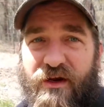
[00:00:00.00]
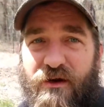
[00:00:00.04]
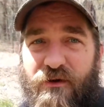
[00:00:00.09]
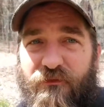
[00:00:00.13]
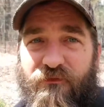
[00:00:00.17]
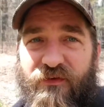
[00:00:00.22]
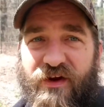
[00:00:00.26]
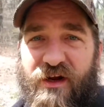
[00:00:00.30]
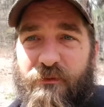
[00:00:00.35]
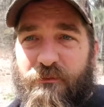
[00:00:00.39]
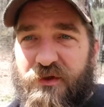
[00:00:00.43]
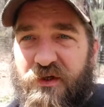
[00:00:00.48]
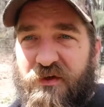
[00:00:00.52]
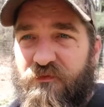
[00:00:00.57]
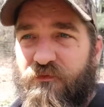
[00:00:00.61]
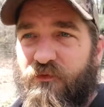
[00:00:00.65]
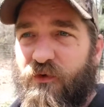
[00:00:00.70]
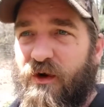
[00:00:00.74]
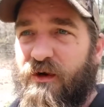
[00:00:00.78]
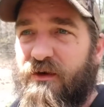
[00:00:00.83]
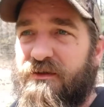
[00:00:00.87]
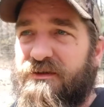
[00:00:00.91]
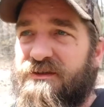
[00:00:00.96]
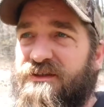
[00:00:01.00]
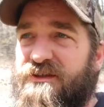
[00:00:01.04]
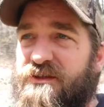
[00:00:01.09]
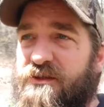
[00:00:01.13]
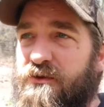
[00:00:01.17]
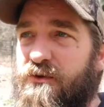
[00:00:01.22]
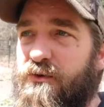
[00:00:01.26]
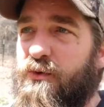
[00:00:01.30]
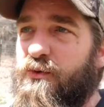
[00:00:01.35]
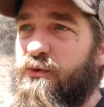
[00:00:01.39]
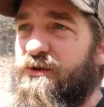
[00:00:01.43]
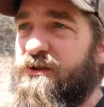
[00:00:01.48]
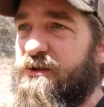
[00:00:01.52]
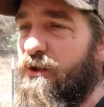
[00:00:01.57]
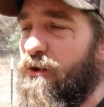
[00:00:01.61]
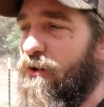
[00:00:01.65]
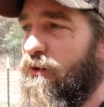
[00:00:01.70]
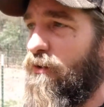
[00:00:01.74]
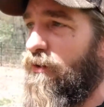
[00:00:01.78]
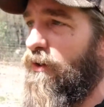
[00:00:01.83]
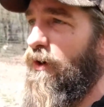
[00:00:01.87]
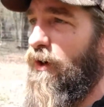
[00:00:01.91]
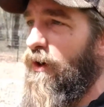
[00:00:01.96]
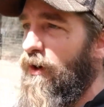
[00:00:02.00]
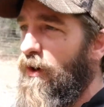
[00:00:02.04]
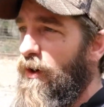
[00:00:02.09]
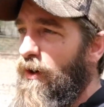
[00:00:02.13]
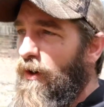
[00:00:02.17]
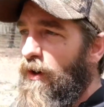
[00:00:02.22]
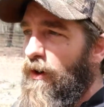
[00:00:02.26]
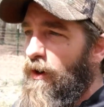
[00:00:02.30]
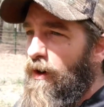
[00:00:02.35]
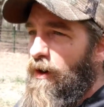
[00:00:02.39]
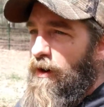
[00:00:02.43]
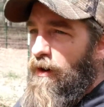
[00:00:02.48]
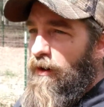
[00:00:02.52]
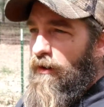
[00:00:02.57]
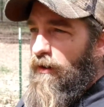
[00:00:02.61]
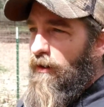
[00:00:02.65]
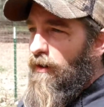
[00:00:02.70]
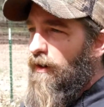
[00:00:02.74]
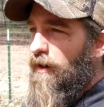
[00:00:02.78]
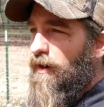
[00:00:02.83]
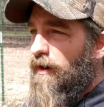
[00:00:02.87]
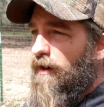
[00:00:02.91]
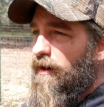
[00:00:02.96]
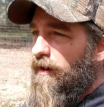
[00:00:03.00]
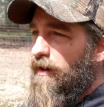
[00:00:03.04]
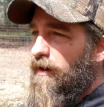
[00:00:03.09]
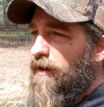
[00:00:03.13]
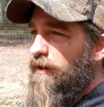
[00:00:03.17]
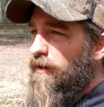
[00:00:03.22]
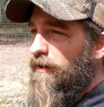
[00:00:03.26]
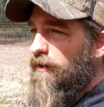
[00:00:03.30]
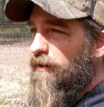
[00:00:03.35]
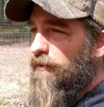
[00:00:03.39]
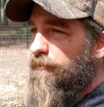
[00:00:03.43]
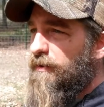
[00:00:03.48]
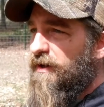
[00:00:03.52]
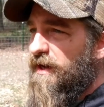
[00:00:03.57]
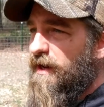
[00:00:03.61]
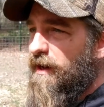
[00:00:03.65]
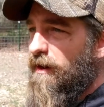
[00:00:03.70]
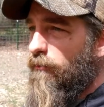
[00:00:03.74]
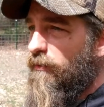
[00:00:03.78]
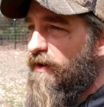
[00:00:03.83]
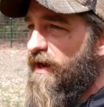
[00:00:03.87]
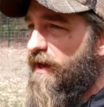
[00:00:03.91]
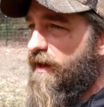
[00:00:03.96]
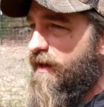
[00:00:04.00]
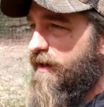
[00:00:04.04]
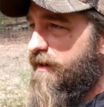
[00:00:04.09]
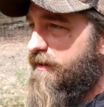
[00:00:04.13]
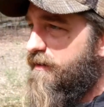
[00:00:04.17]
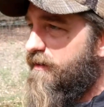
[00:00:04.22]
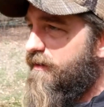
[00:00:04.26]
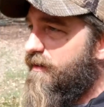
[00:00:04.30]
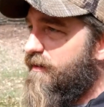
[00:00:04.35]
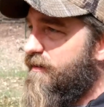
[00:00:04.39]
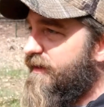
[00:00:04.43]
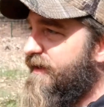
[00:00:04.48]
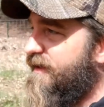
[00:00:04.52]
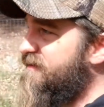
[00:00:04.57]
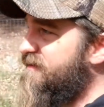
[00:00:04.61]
to family and friends too. So but yeah, we had like I